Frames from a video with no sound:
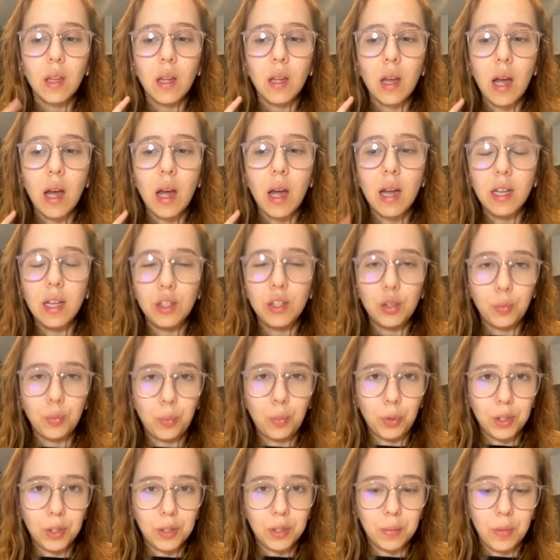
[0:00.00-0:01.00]
And it
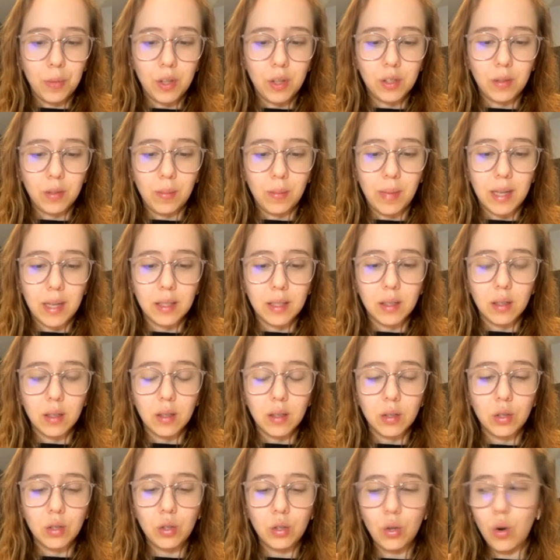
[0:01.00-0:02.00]
supports muscle mass.
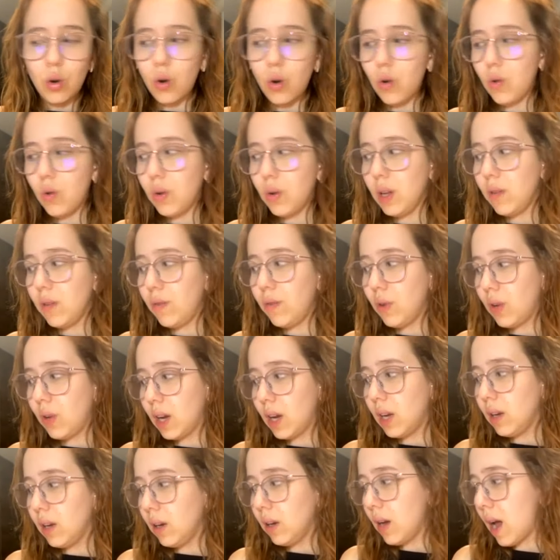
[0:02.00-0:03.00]
So if you
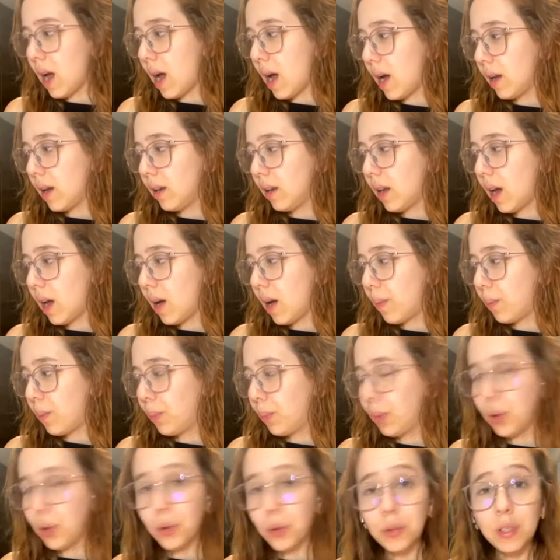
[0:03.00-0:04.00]
can add a
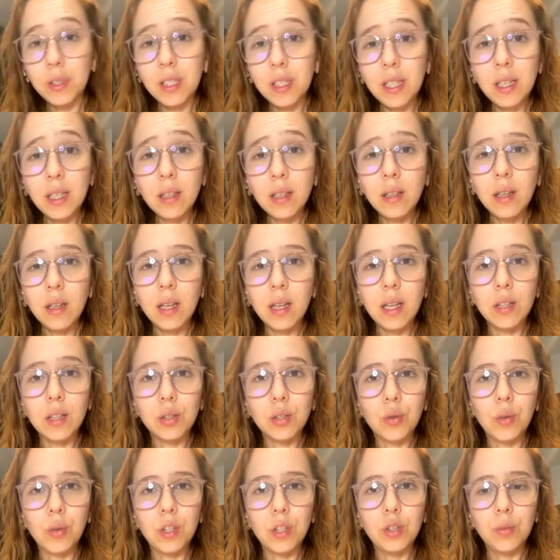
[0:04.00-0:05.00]
protein, it's
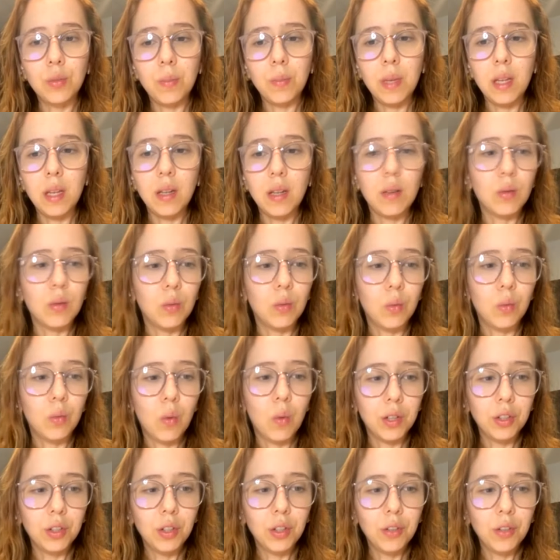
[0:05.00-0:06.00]
going to be
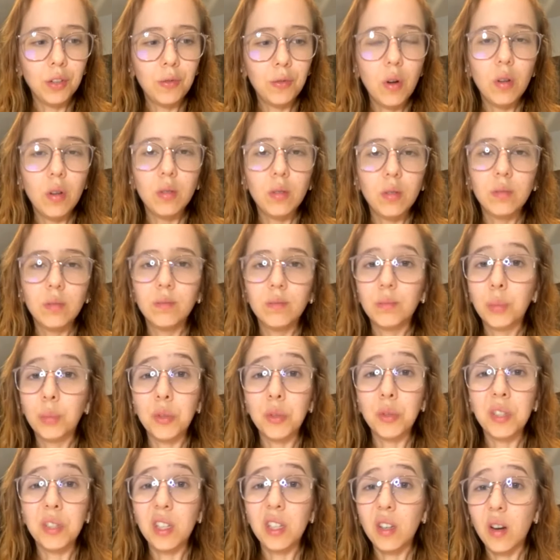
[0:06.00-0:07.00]
wonderful.
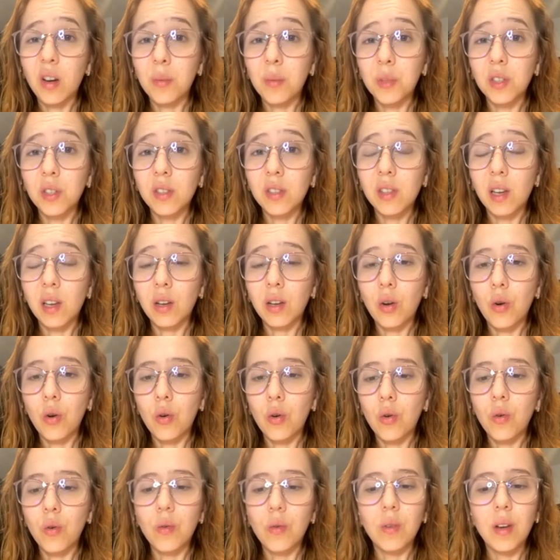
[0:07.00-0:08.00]
Protein options that
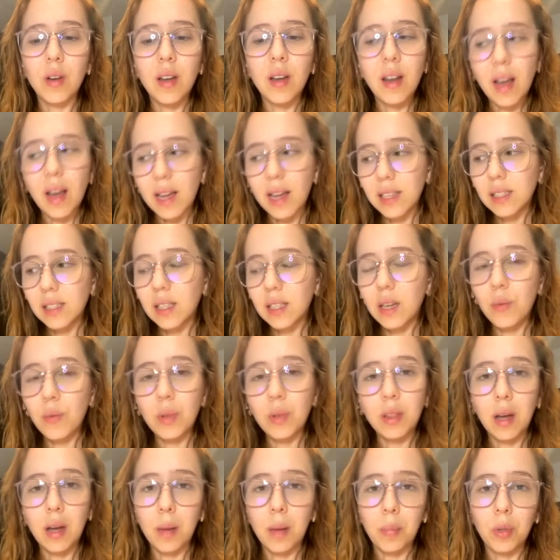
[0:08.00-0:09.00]
go nicely with the
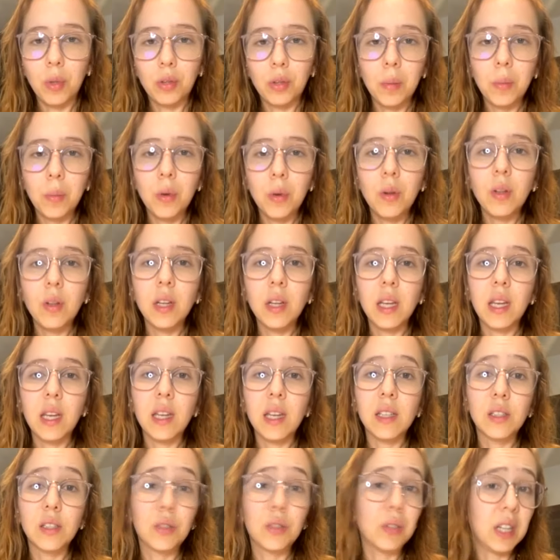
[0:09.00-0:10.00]
apple crumble
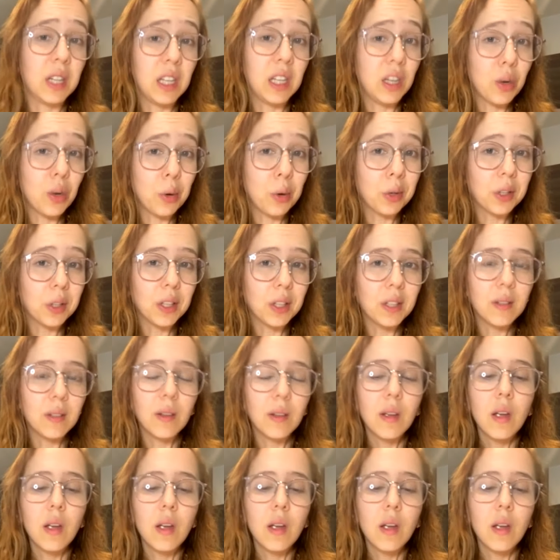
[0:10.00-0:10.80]
is Greek yogurt.